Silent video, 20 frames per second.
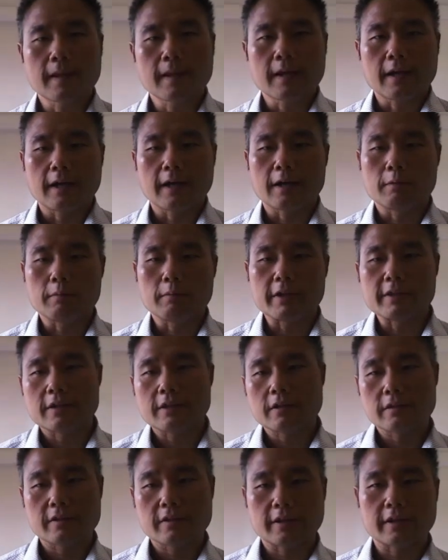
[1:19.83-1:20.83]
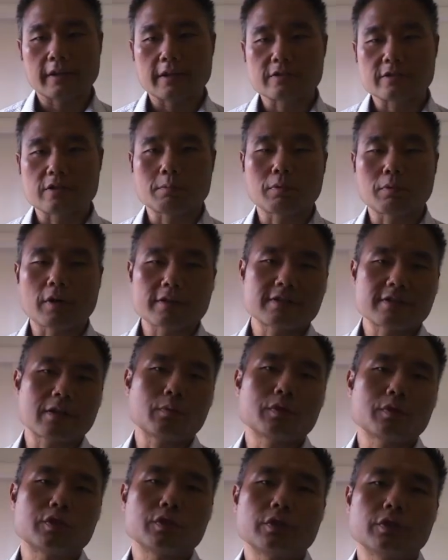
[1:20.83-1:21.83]
And the other thing is the price
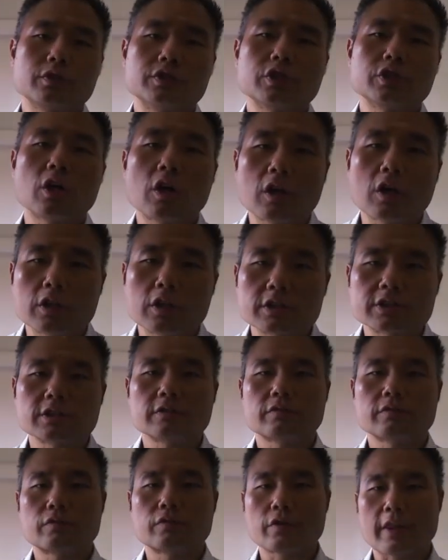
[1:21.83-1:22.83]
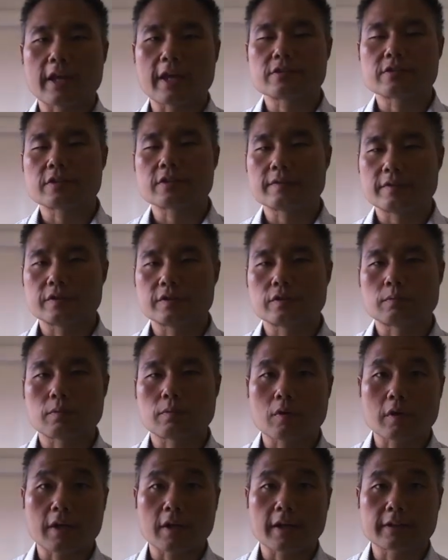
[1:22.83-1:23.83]
at which you can charge for that service or
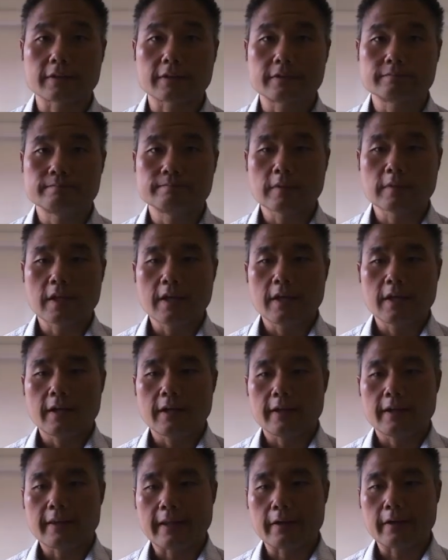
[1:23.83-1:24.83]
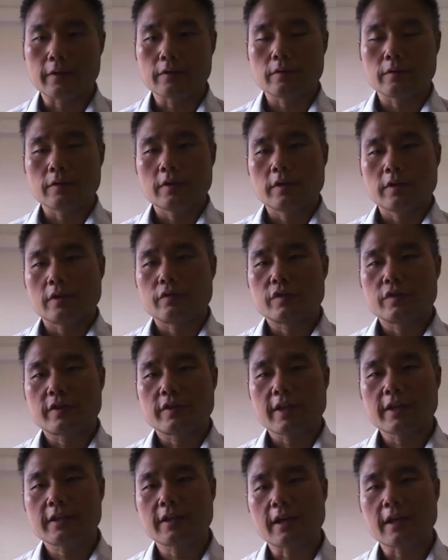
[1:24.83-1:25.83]
product. Now, if you
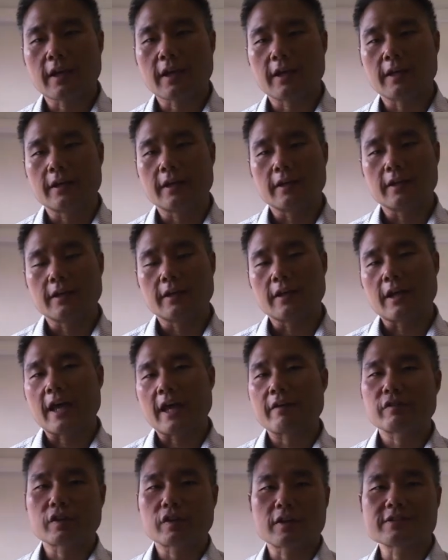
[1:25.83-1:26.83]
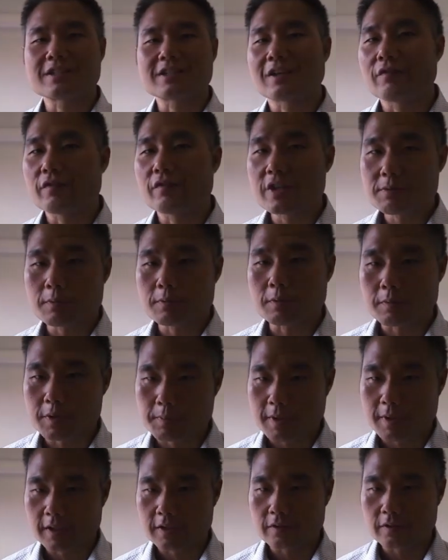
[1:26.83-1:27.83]
take an advertising investment
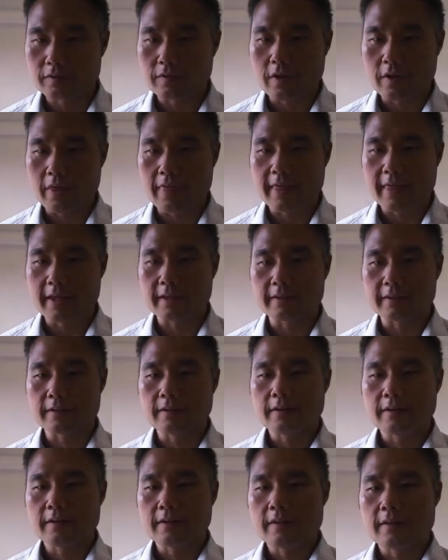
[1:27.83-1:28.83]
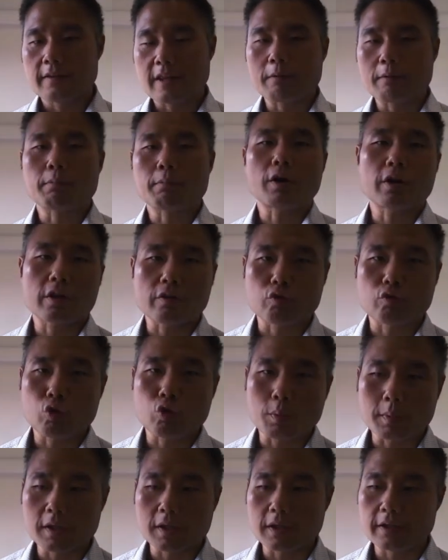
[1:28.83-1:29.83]
perspective, then that part of the
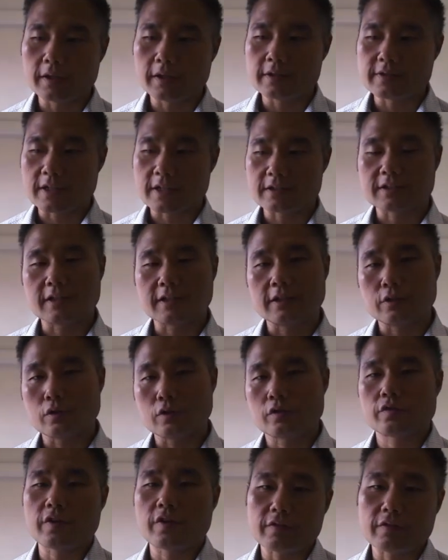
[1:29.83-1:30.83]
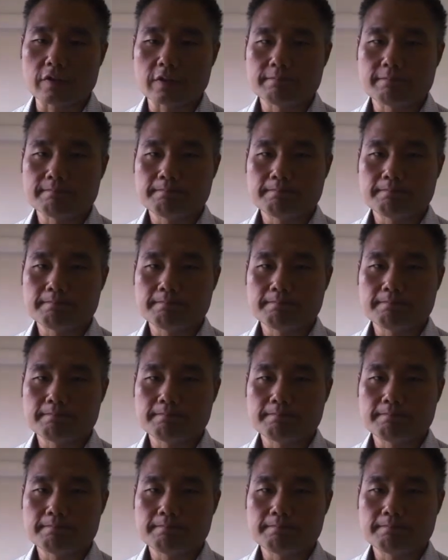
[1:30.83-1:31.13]
formula is actually in your favor.